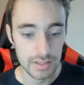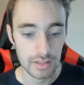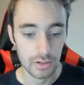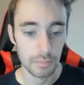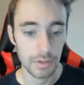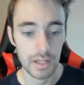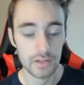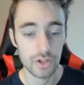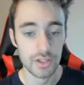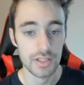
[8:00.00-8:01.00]
little
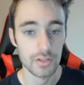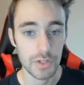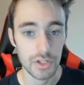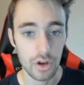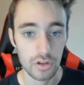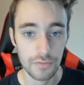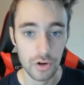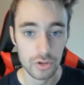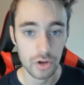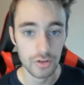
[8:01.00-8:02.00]
bit, just as we saw in the
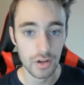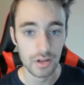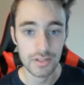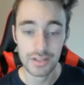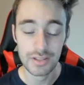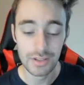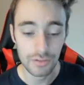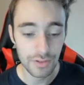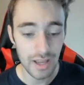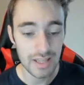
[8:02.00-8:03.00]
first Hard Knocks. He's still
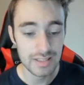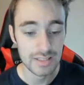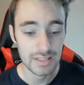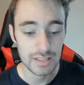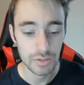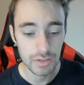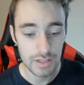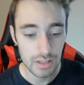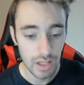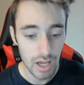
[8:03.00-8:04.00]
fast. He still
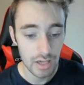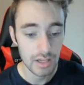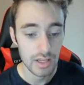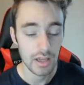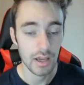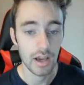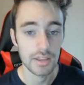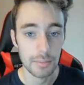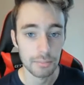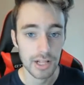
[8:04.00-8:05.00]
does a lot.
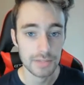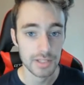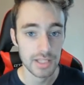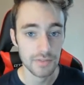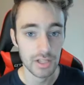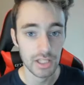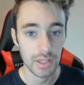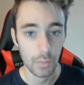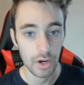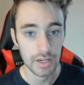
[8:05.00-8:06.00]
That play
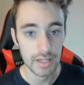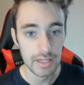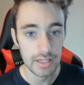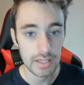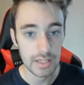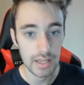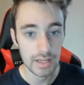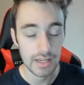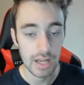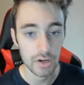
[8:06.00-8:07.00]
specifically where he
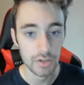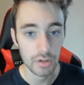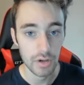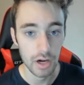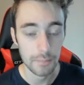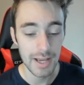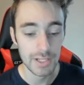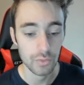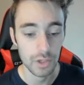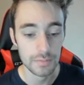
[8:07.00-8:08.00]
and Keanu Neal got on
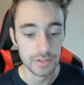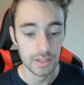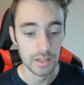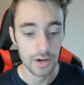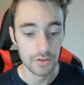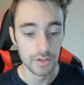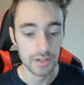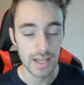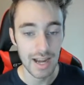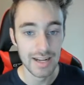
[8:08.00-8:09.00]
Max Williams, the Arizona
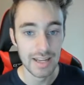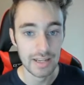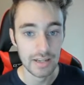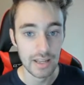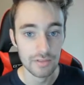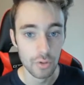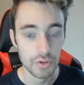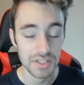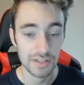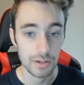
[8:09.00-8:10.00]
tight end, and
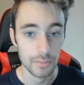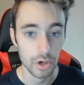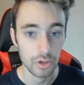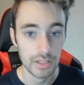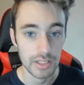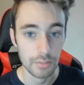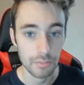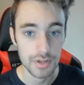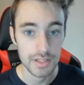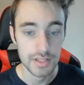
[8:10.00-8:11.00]
forced that fumble early in the
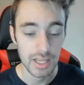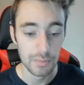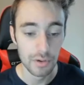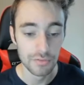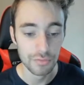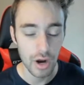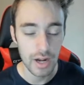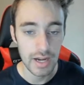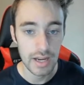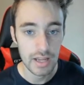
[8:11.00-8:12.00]
preseason game on
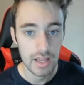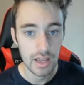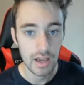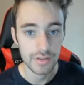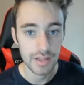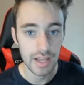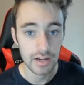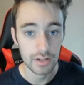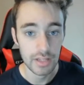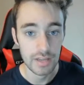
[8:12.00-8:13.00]
Friday. They kind
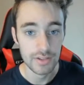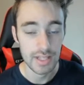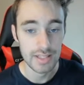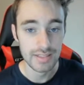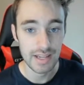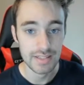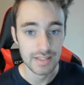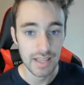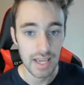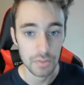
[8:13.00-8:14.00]
of gave us insight to
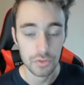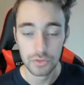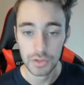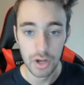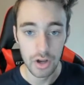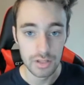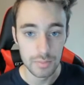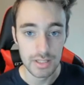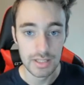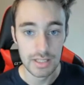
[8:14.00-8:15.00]
that. It was really awesome
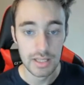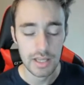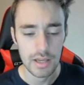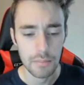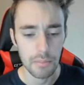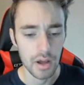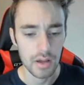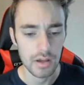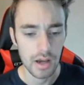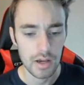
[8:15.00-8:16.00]
to see.
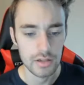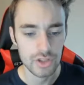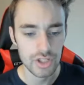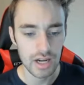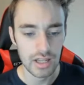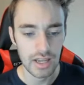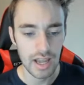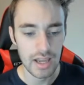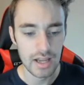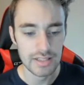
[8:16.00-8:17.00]
But just kind of like
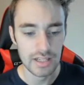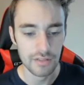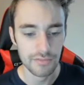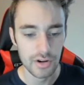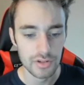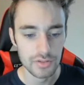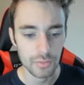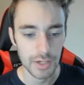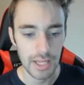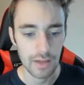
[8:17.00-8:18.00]
I said in the first
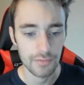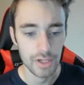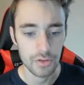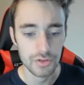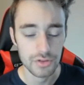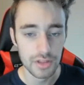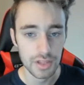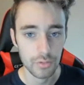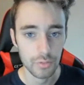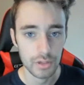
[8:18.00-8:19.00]
recap video, there's
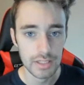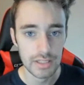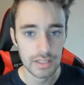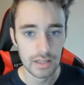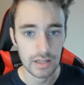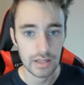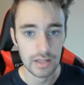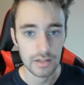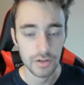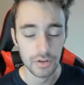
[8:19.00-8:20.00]
nothing really,
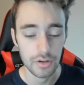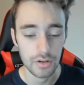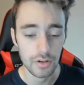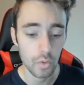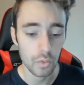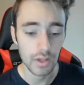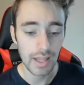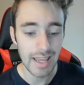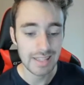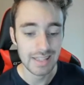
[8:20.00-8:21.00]
no real
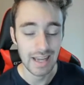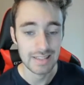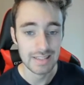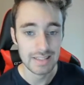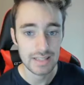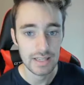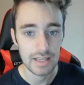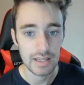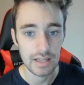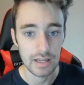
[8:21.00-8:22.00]
headlines.
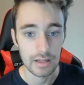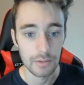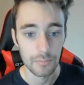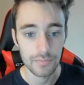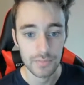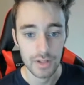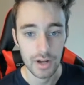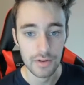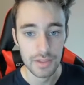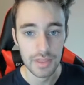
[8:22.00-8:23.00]

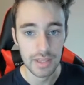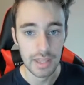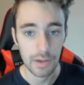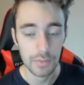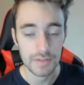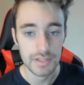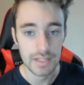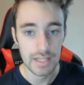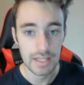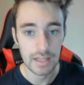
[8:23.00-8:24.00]
Everything that we
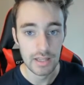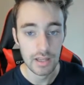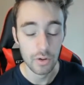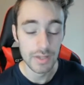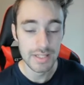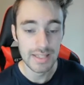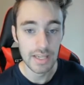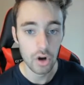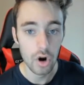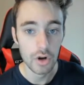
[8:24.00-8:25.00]
see
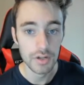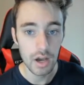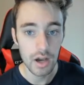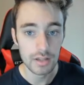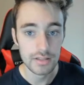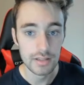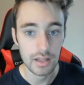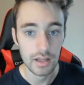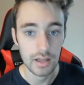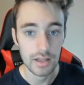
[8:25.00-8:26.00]
in Hard Knocks
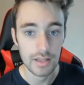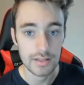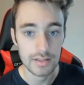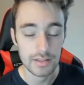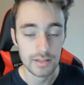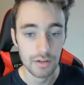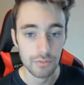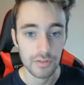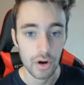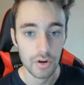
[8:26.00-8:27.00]
is stuff
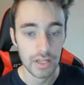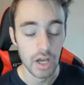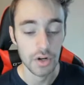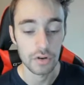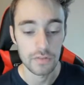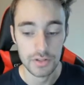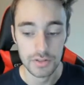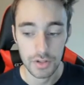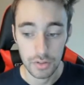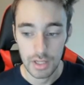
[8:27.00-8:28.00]
we've already gone over. So,